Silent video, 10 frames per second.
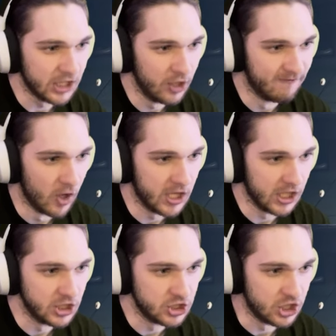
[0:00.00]
Get
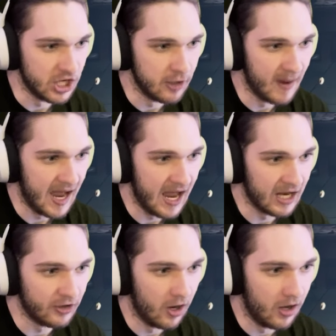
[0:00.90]
freaking
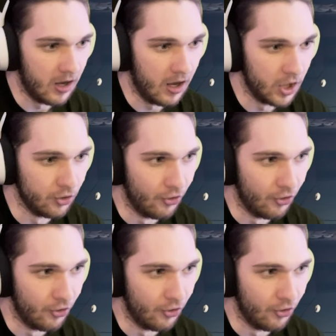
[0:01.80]
teabagged on.